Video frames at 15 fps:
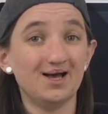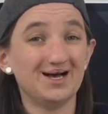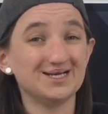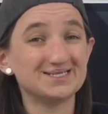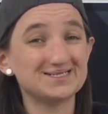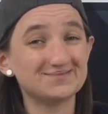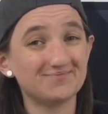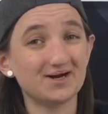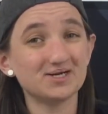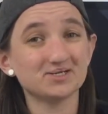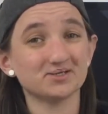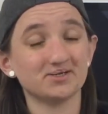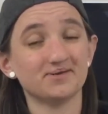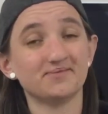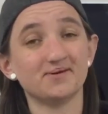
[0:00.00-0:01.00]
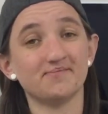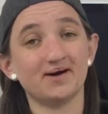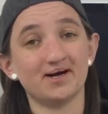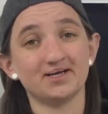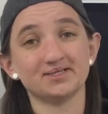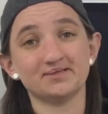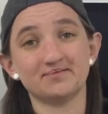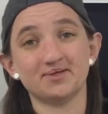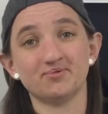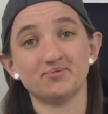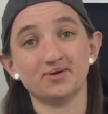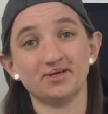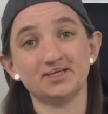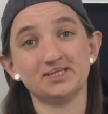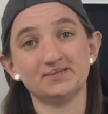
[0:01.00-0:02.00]
especially if you're buying something
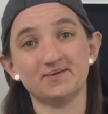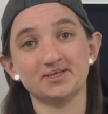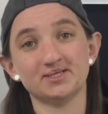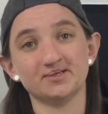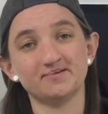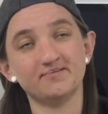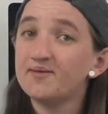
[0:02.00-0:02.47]
really expensive.